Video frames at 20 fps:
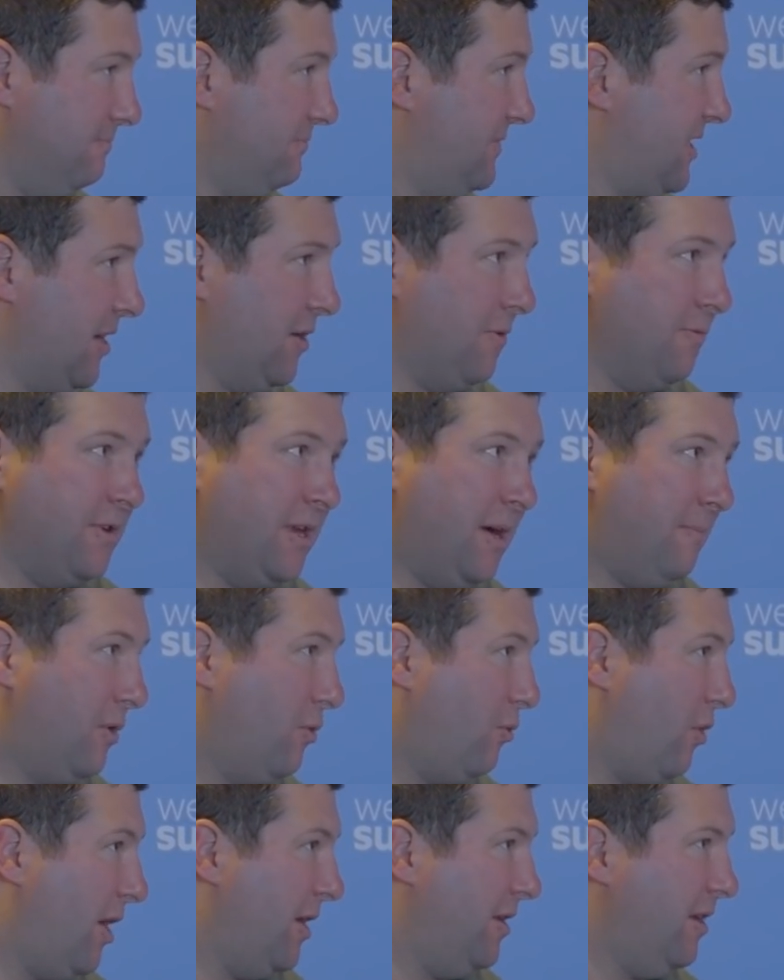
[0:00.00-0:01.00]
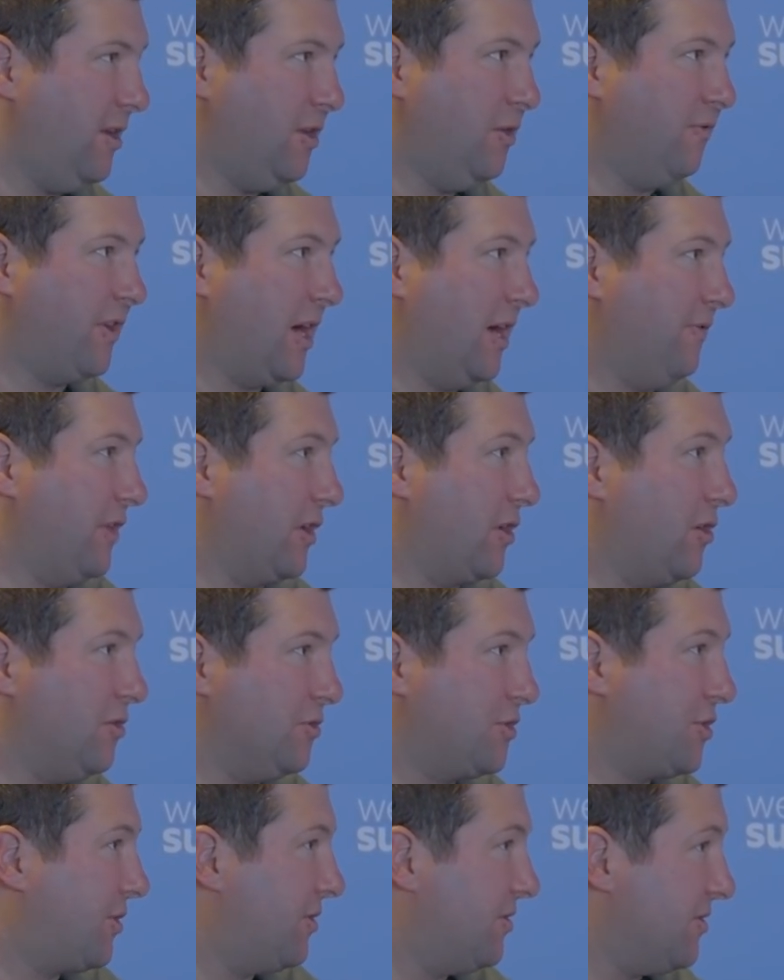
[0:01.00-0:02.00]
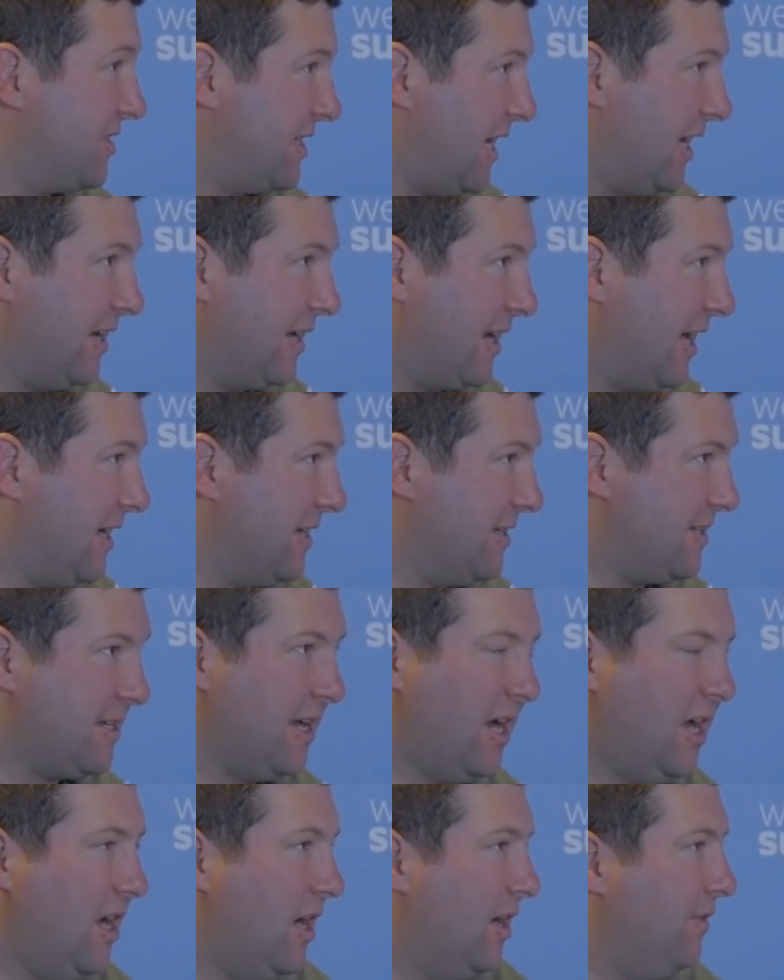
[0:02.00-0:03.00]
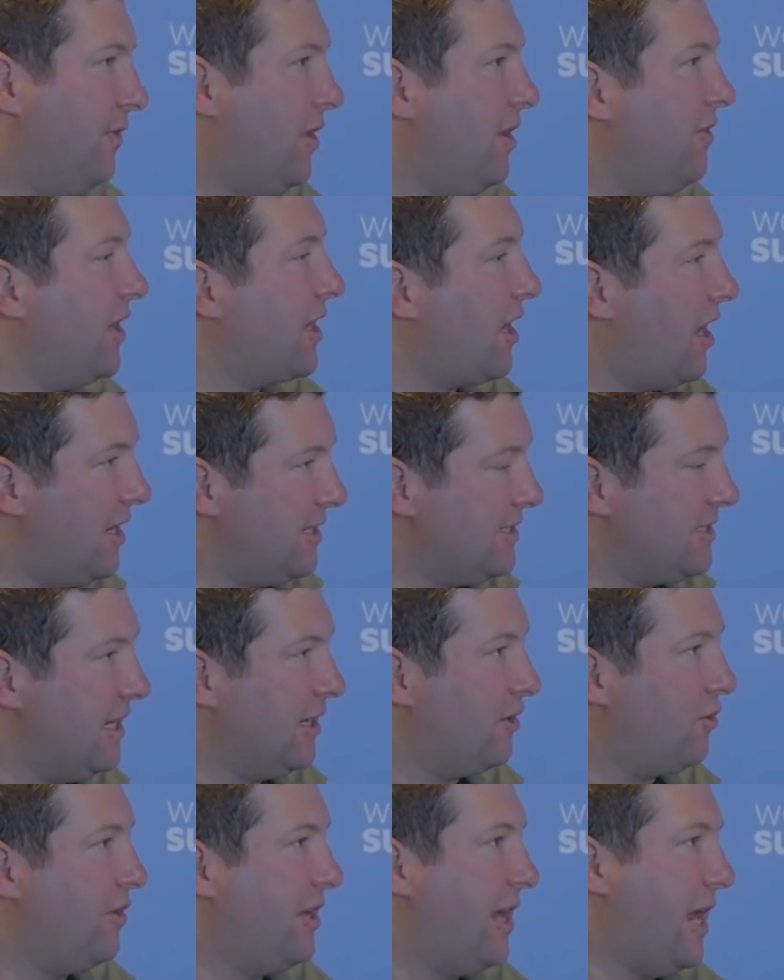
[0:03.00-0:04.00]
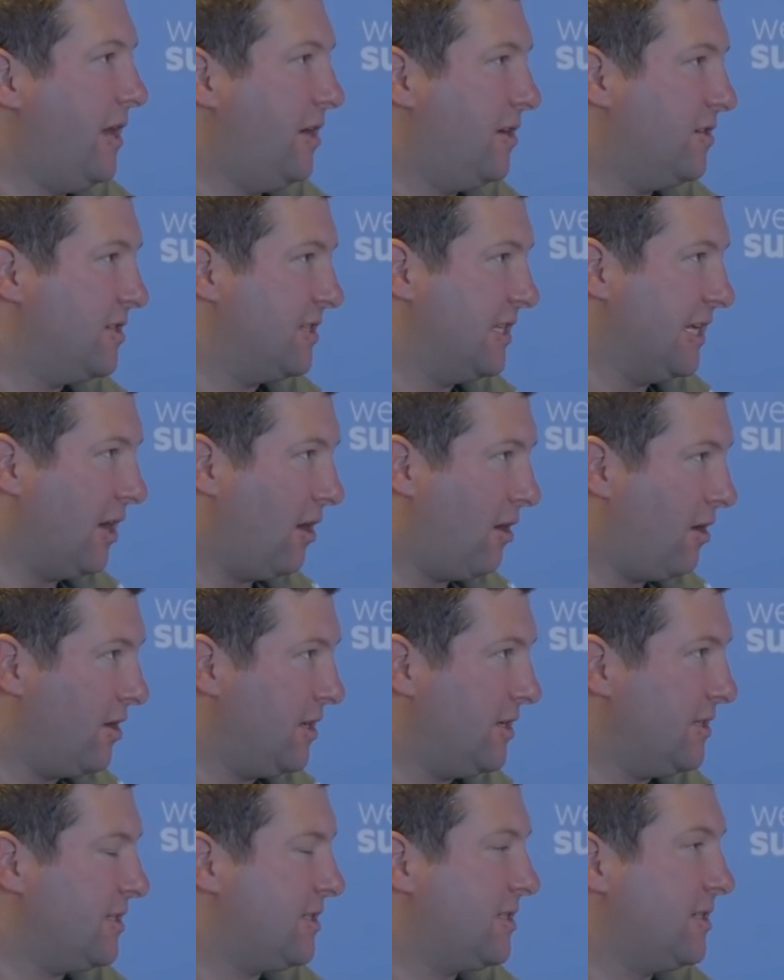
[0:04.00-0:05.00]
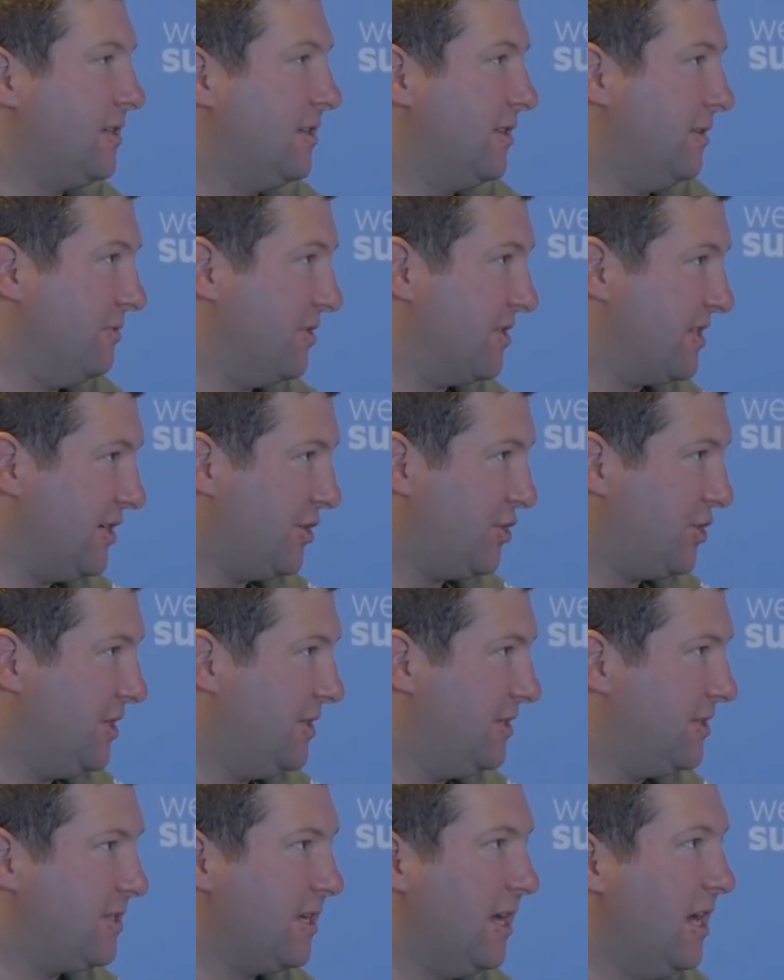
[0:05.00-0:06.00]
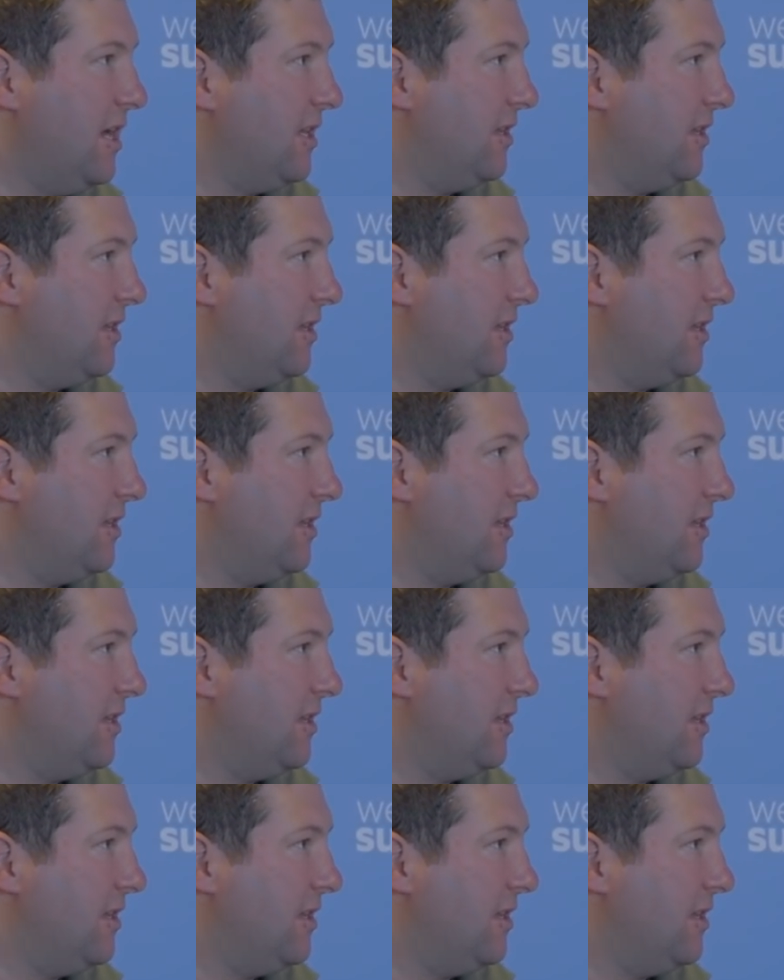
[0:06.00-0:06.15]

So number one, you've got the cultural zeitgeist of all the content creators, the artists, the musicians,